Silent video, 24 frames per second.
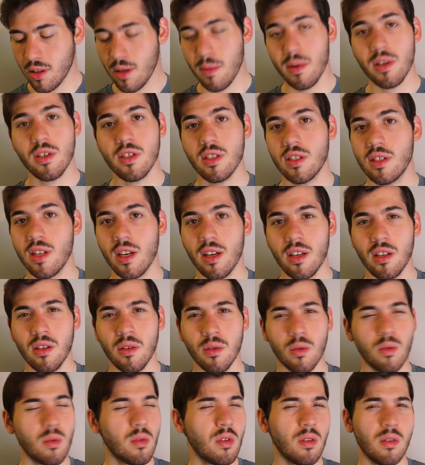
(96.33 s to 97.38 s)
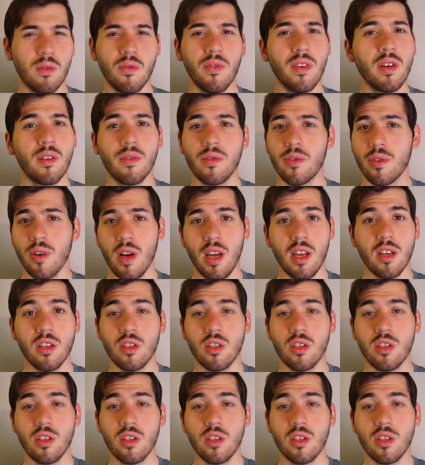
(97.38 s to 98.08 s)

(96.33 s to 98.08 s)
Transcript: let me just tell you, feel free,